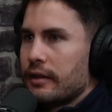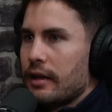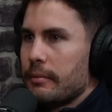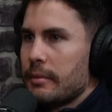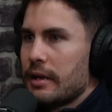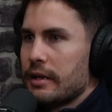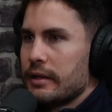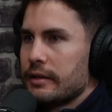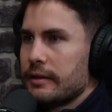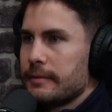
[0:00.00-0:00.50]
I
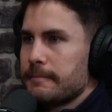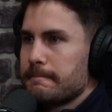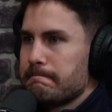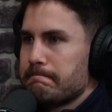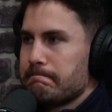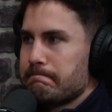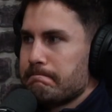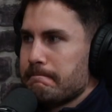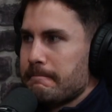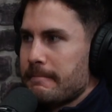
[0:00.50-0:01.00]
mean,
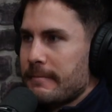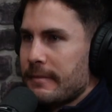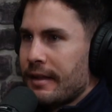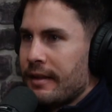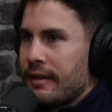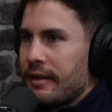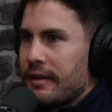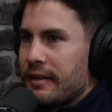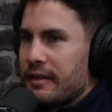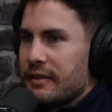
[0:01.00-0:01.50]

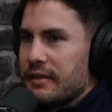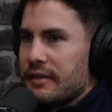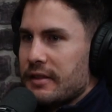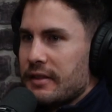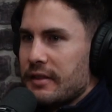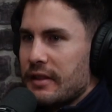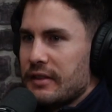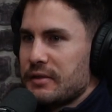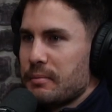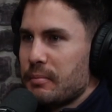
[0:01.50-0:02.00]

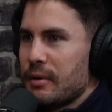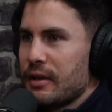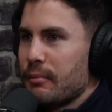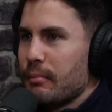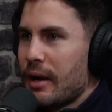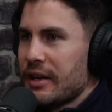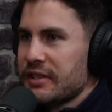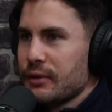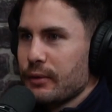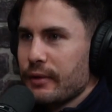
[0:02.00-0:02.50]
there's a bit of
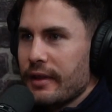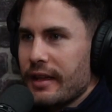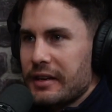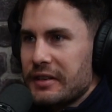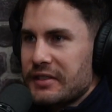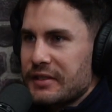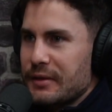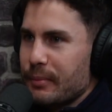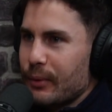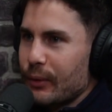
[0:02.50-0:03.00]
muscle there to
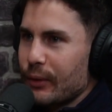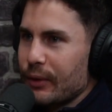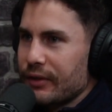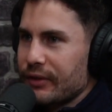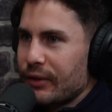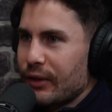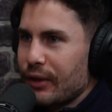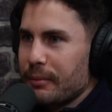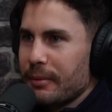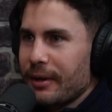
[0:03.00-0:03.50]
support
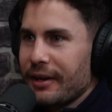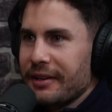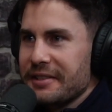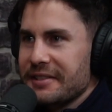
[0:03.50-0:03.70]
turbo.